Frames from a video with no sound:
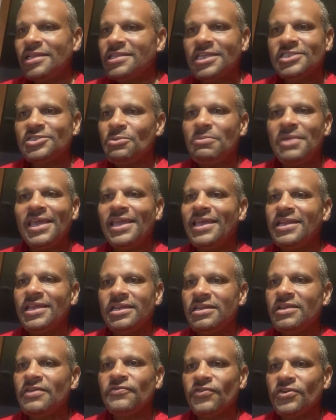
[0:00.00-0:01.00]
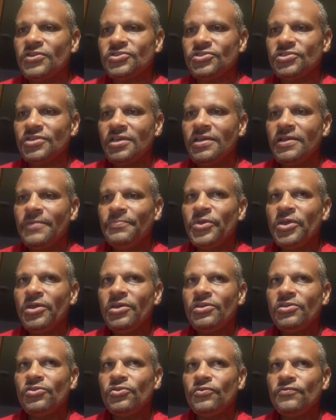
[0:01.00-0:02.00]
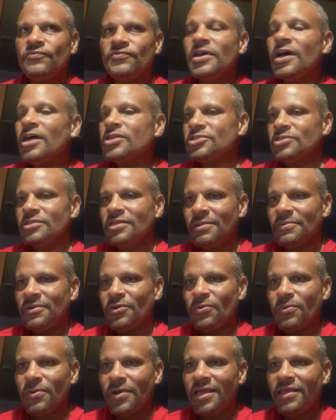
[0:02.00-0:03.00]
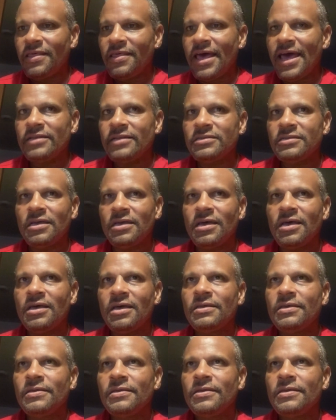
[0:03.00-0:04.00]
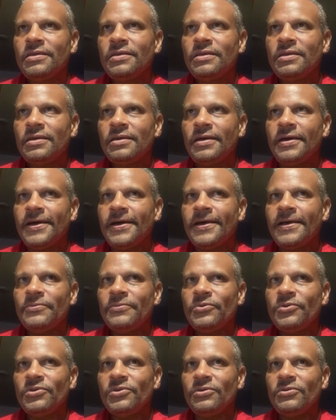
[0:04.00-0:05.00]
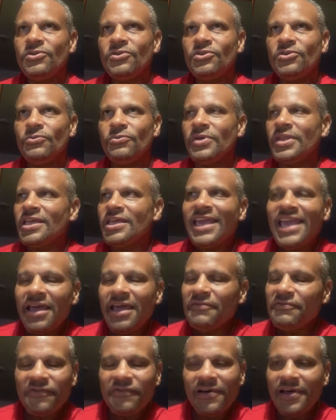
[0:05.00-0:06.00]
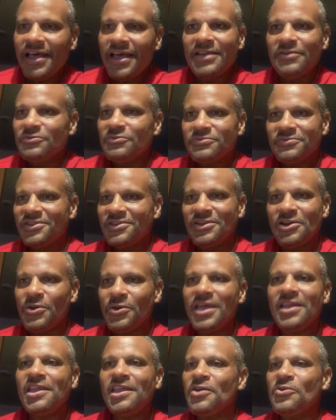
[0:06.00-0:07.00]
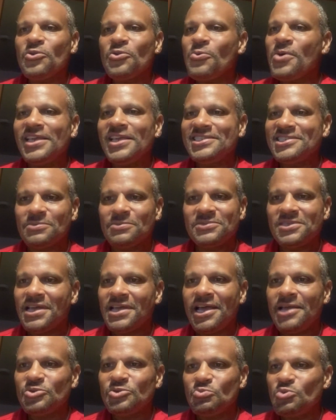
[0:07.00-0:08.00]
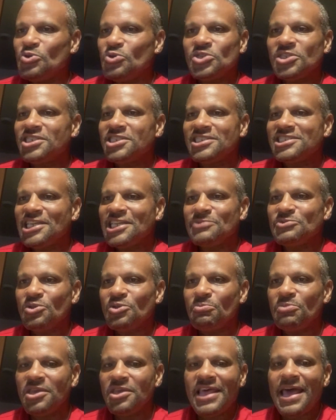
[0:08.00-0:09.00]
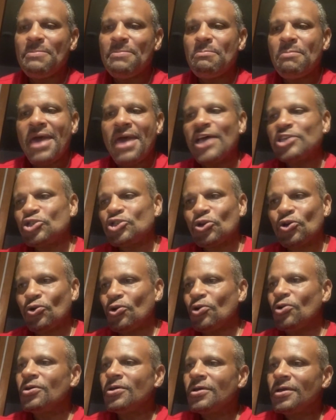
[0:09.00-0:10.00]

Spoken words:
doesn't make any difference. You've touched them in a way that you really can't find, any other way. Sometimes music just seems to be that magical